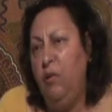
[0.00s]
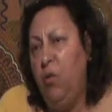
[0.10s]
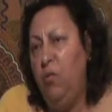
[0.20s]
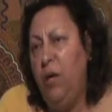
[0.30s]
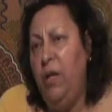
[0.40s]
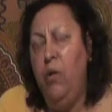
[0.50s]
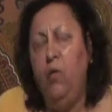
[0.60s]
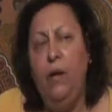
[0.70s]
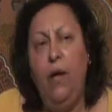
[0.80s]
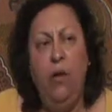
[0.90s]
already
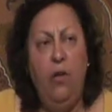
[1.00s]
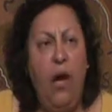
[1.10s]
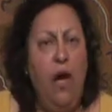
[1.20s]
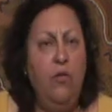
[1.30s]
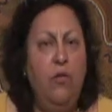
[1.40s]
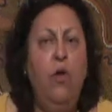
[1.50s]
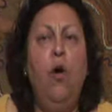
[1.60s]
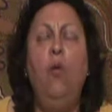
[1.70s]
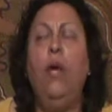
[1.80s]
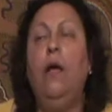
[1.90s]
without us
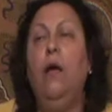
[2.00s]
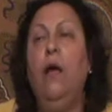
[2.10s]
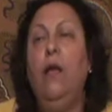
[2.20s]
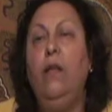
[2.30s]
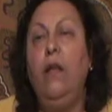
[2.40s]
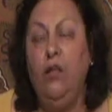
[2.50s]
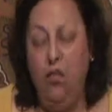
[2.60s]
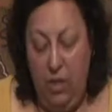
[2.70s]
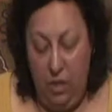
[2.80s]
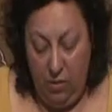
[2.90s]
knowing that
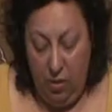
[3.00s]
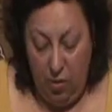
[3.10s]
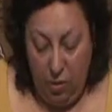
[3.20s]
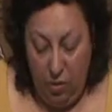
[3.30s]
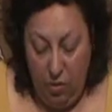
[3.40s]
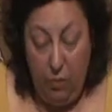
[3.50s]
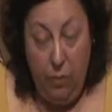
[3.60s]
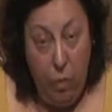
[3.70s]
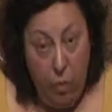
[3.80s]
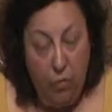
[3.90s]
she's going to be
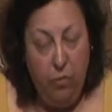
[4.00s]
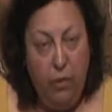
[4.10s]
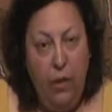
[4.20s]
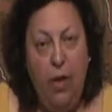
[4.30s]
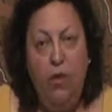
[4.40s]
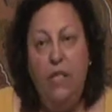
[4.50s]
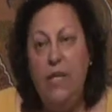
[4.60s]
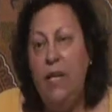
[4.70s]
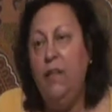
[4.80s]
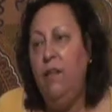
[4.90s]
moved. Now, the
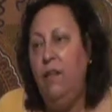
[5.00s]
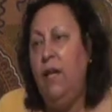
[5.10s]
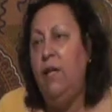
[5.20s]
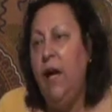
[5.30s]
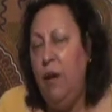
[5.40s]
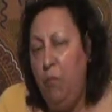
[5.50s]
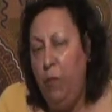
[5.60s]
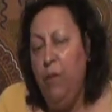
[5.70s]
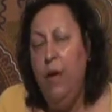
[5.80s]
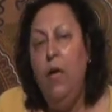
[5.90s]
day that
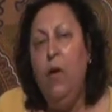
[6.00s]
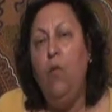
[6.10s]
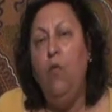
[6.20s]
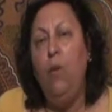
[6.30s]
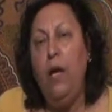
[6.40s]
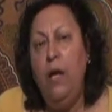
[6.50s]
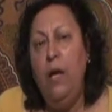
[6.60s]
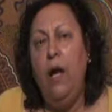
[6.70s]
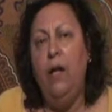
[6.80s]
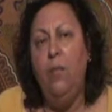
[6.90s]
happened,
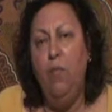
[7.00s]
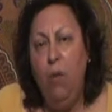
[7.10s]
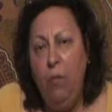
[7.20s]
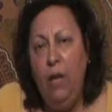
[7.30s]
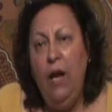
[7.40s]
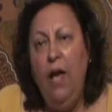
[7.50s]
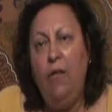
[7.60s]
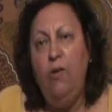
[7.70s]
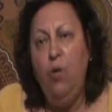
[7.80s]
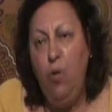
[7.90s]
we at the moment
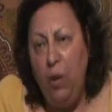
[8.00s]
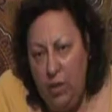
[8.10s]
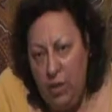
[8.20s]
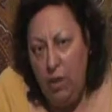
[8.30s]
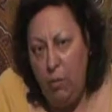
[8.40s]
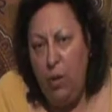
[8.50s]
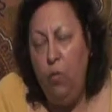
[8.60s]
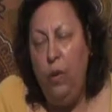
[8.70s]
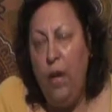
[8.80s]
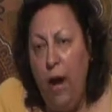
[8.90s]
have no idea,
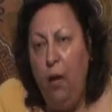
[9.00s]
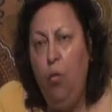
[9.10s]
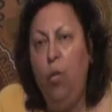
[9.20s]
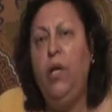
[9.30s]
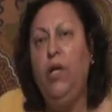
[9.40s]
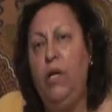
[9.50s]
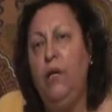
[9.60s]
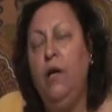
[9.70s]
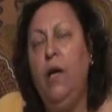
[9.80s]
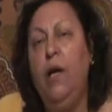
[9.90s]
but we are
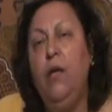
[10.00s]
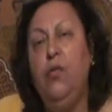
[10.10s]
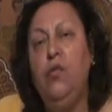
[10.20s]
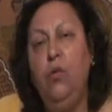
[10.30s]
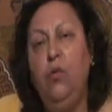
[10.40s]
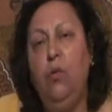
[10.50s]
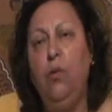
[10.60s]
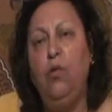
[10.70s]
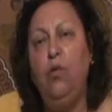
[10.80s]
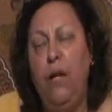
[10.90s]
working to
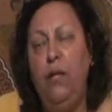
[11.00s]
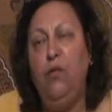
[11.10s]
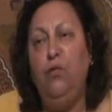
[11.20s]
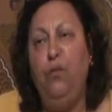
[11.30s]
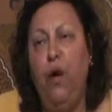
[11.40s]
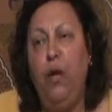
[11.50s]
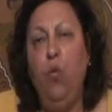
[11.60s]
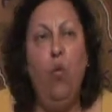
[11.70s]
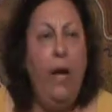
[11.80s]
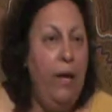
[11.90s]
try to
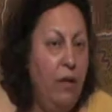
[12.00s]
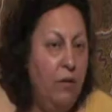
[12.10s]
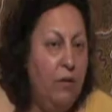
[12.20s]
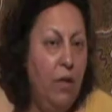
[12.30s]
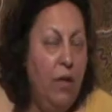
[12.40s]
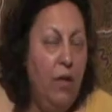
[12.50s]
find ways